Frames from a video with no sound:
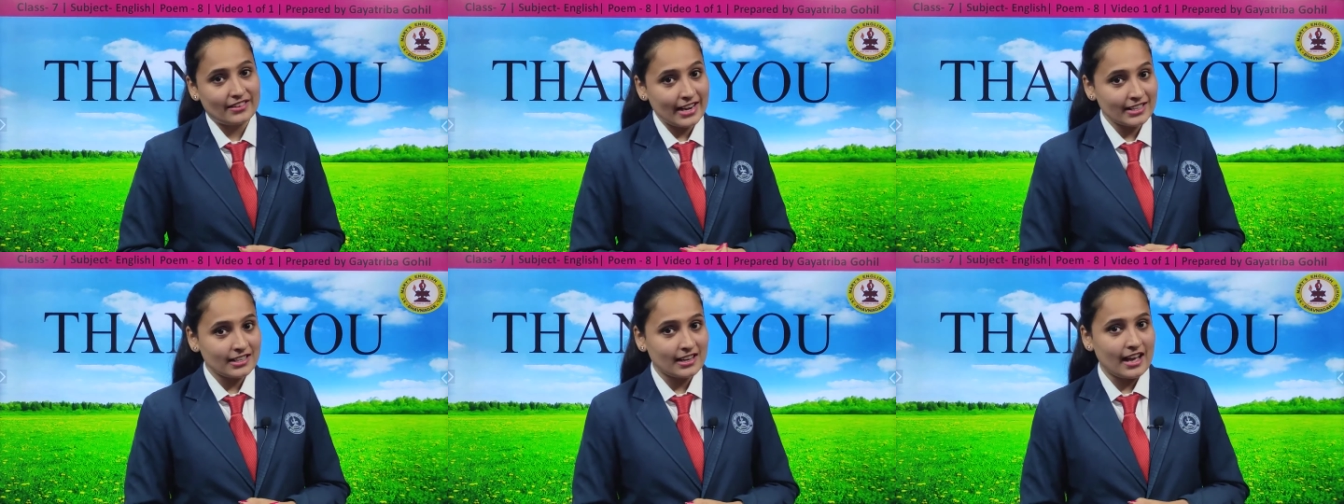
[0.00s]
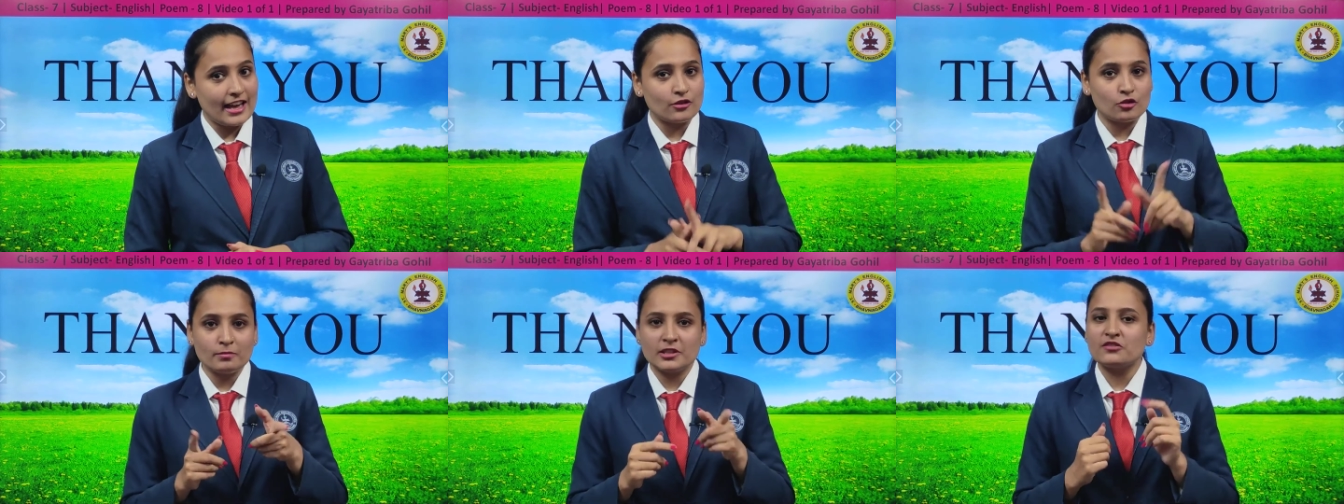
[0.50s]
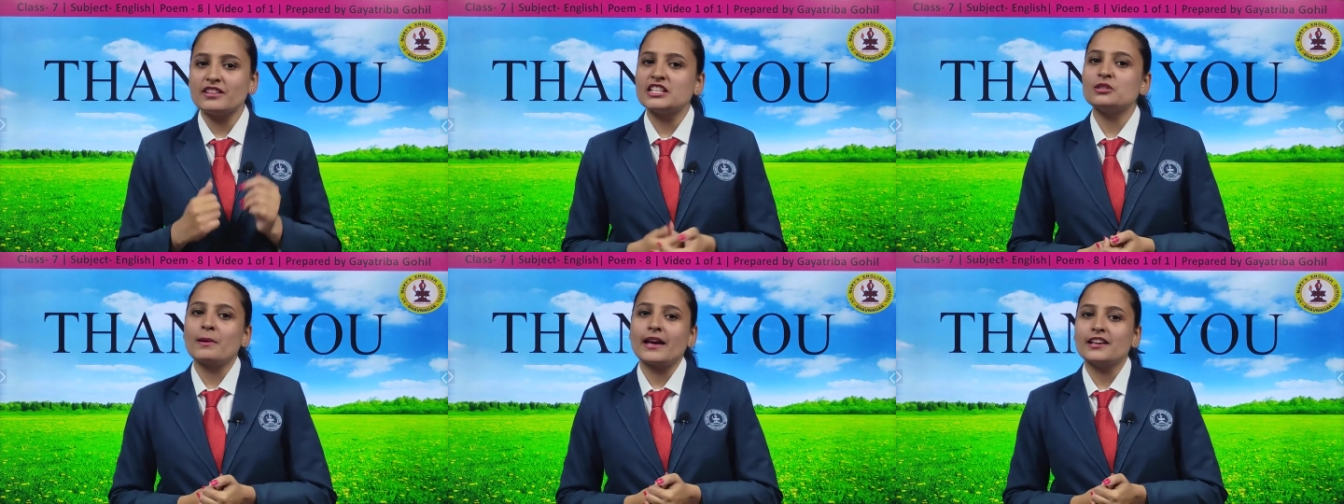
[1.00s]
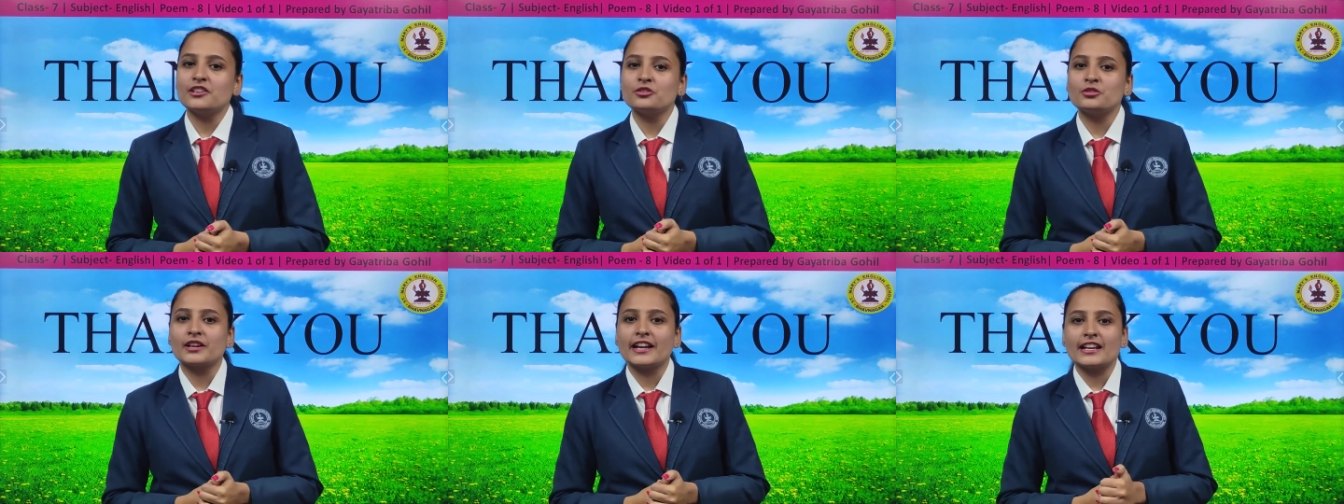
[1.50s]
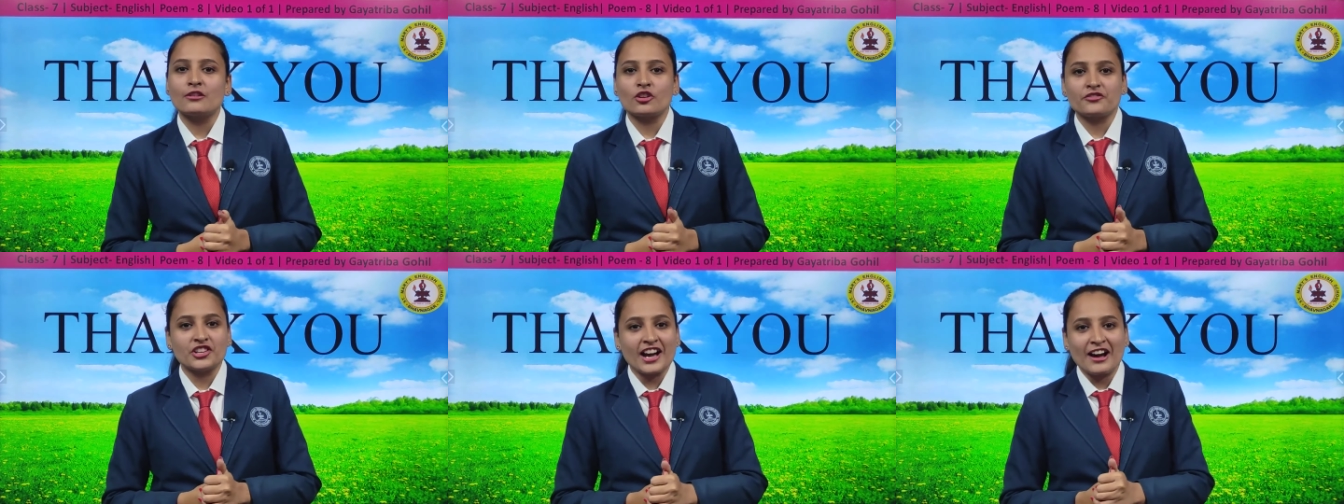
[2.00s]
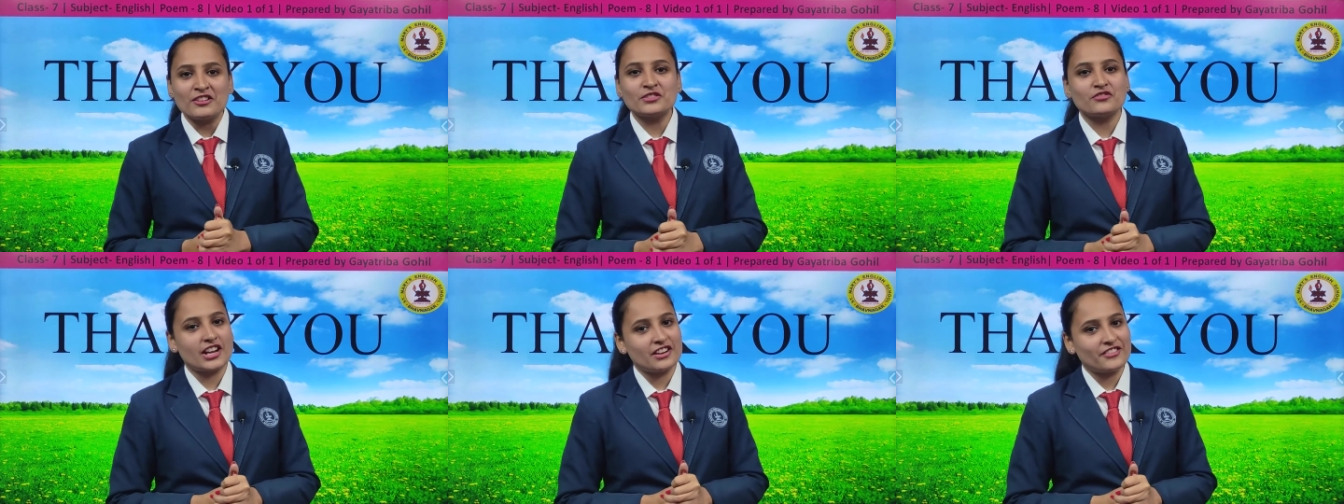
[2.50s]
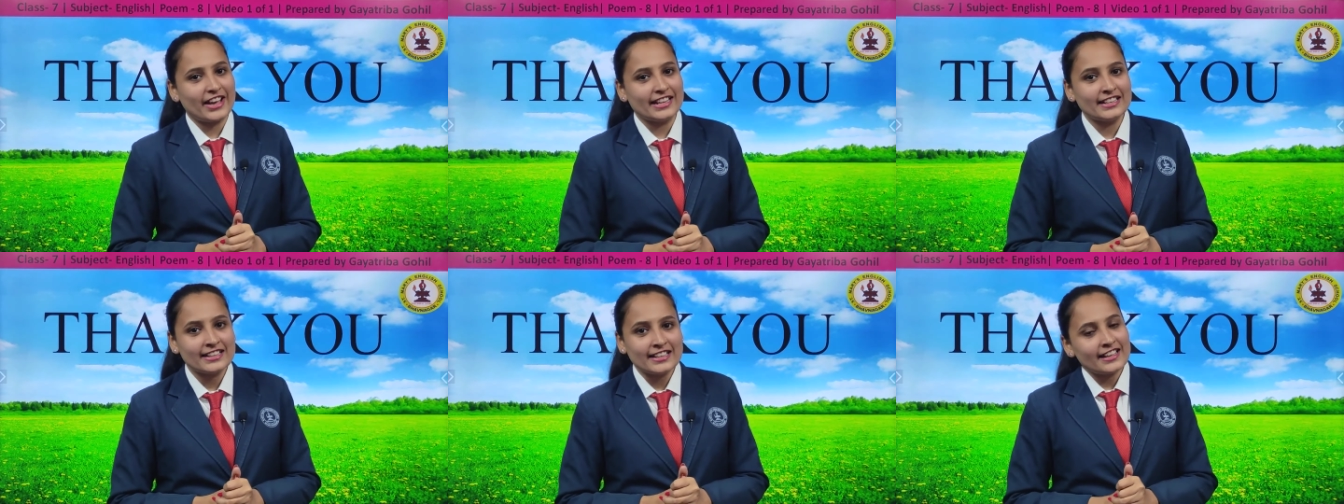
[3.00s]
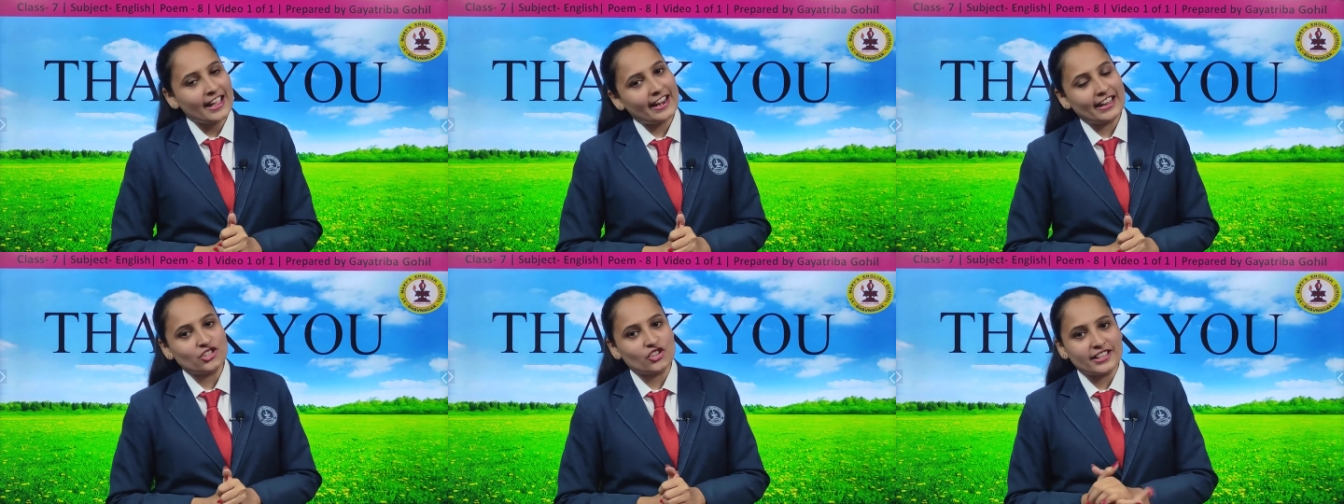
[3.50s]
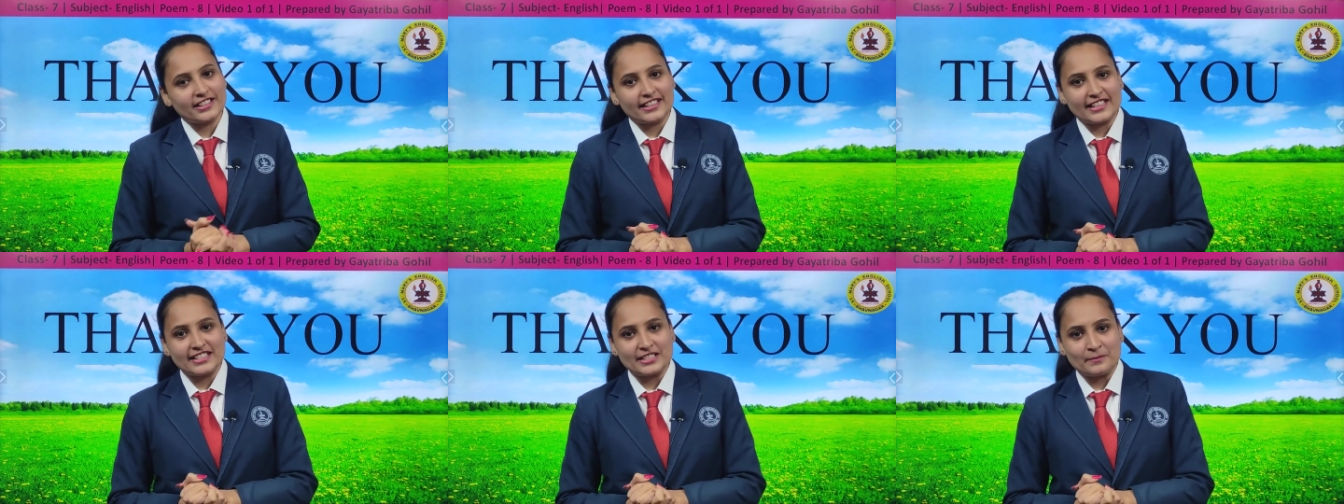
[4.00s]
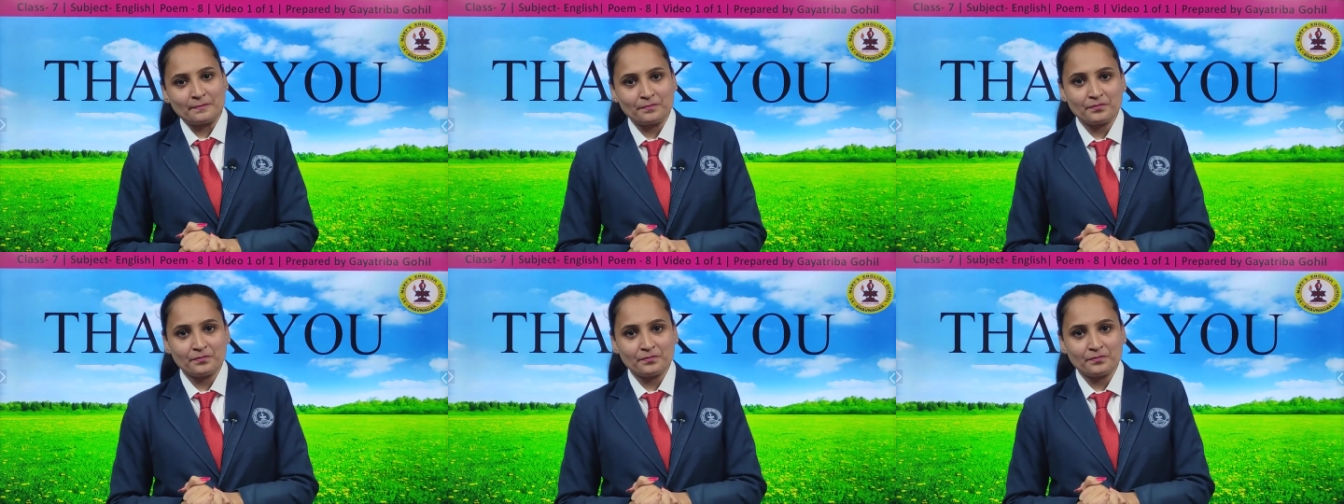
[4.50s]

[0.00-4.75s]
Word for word: Right? I hope this will inspire you to get out of your house for a while and enjoy the nature.